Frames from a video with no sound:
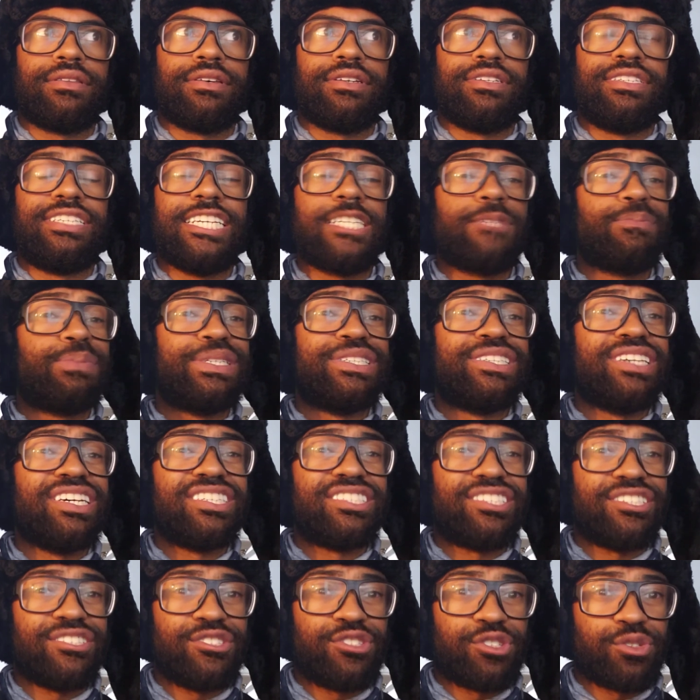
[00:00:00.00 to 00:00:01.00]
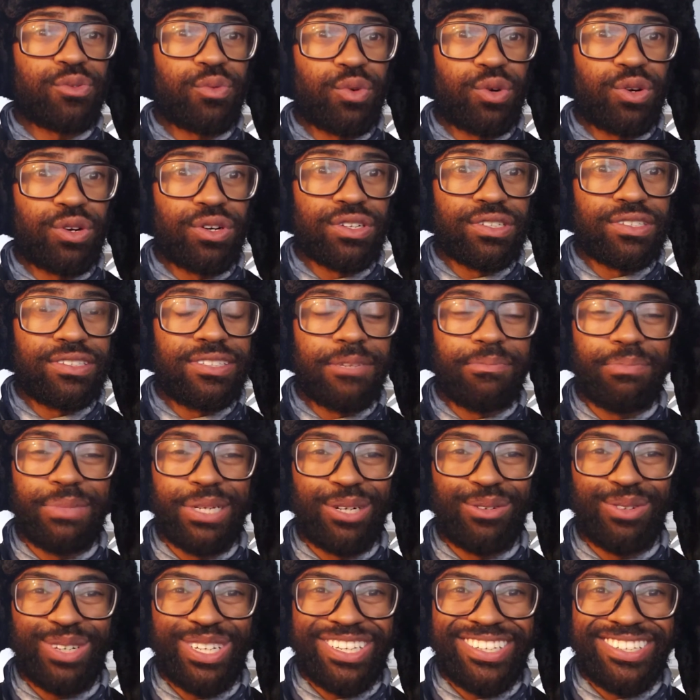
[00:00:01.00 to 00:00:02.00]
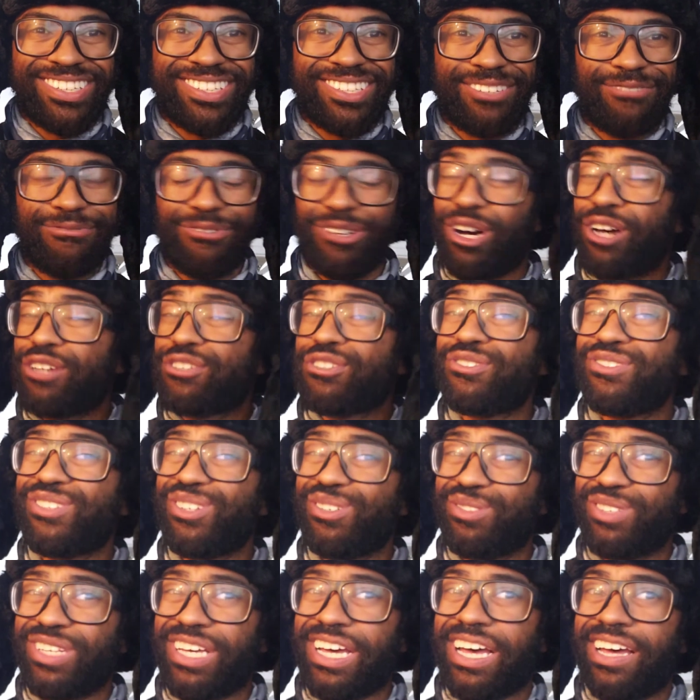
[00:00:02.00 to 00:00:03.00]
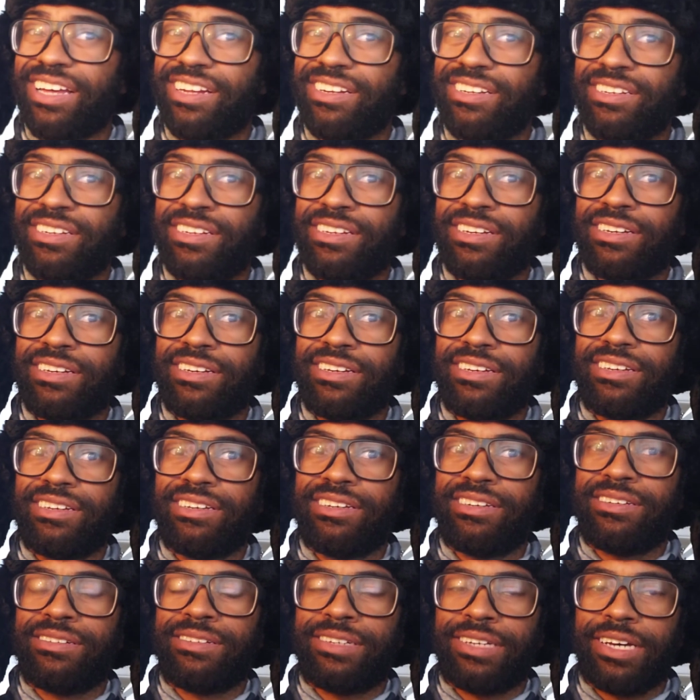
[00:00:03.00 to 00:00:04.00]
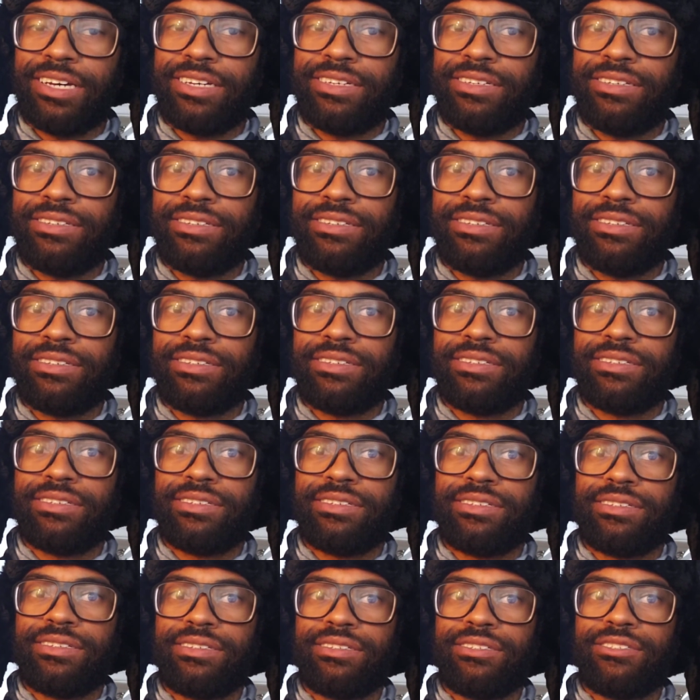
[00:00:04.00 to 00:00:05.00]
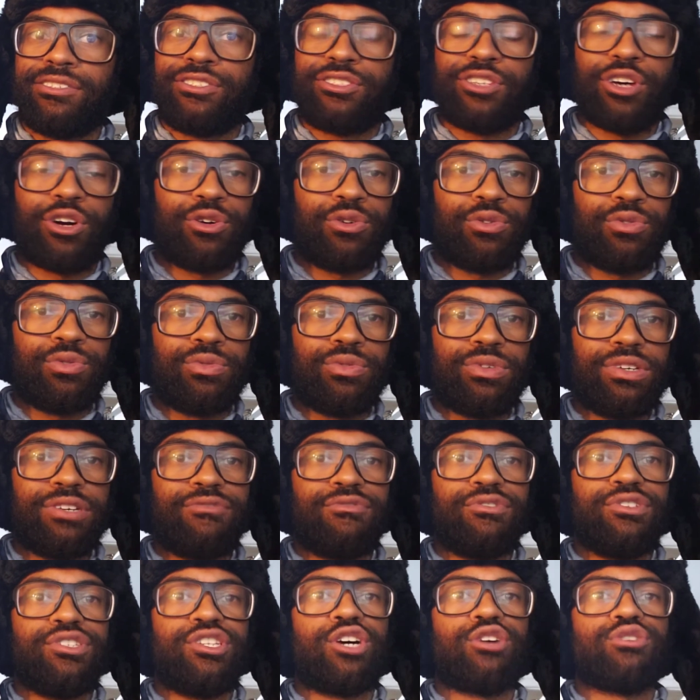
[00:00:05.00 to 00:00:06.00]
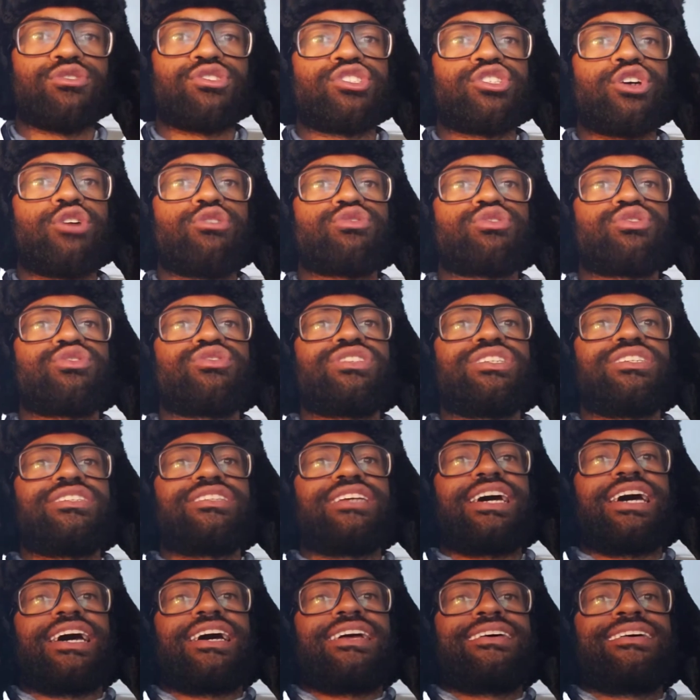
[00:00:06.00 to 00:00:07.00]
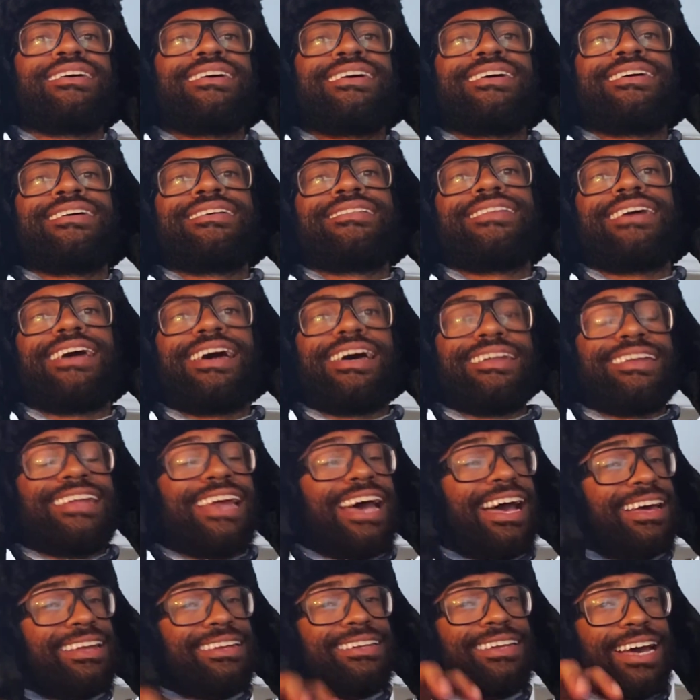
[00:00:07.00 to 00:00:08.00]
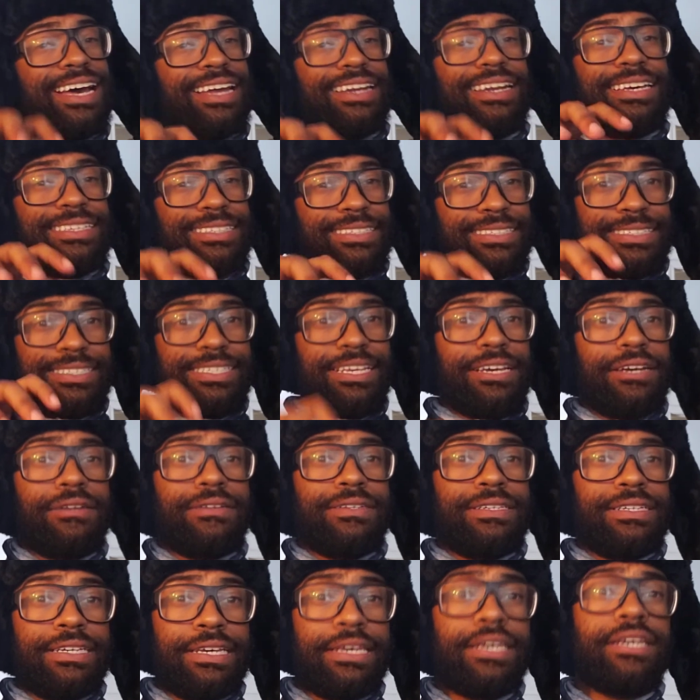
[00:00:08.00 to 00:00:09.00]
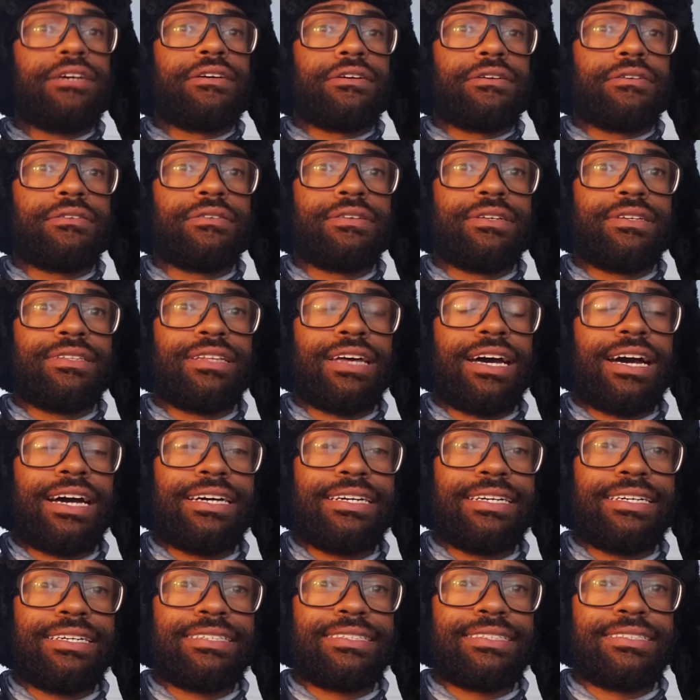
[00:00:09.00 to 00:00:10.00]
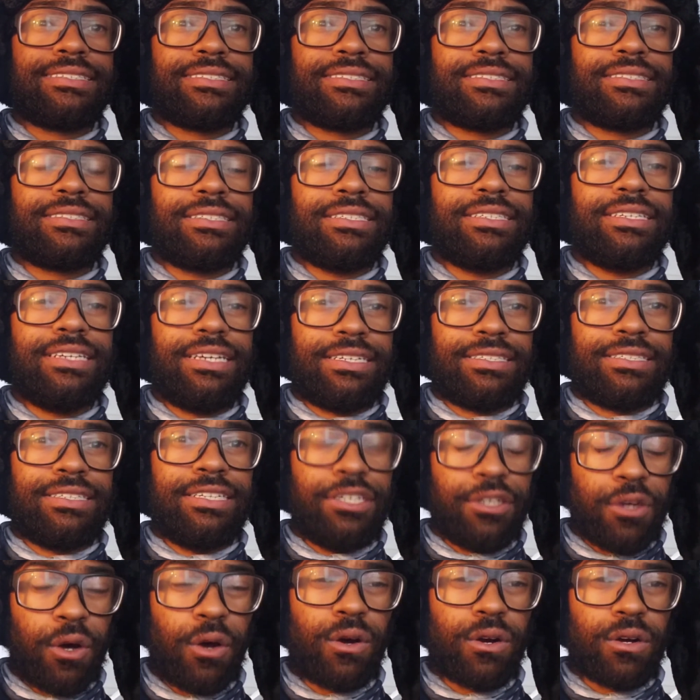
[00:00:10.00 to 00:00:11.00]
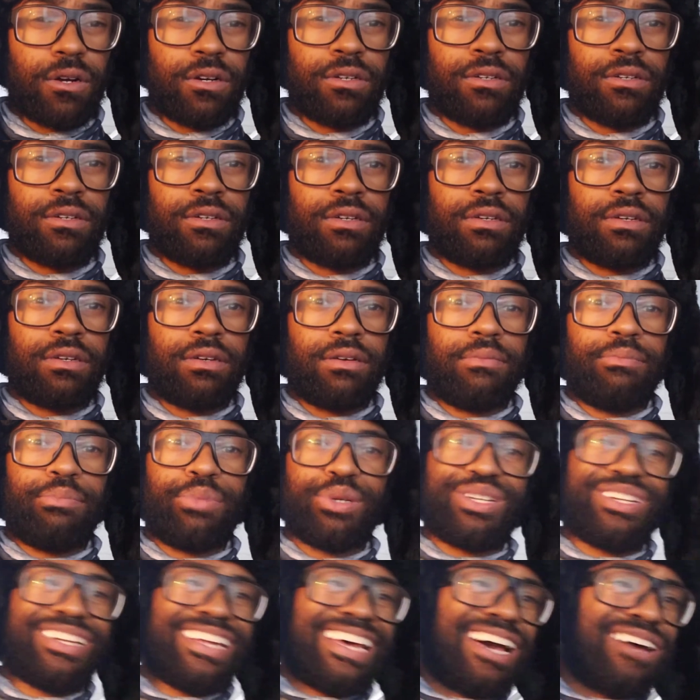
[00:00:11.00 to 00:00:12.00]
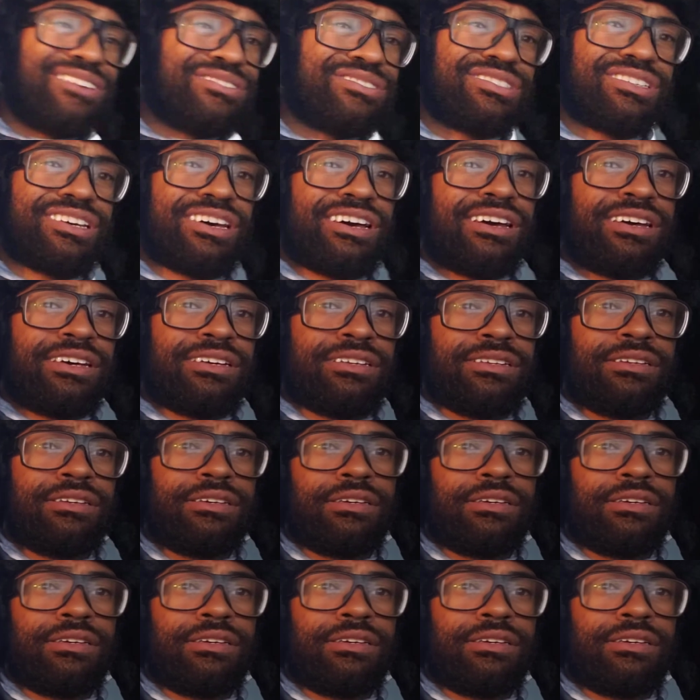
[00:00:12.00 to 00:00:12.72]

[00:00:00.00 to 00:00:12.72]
disposition towards the Middle East. We also know that. Okay, so if we know socially that not necessarily here in the I.S.C.S.D.R, but in the outside,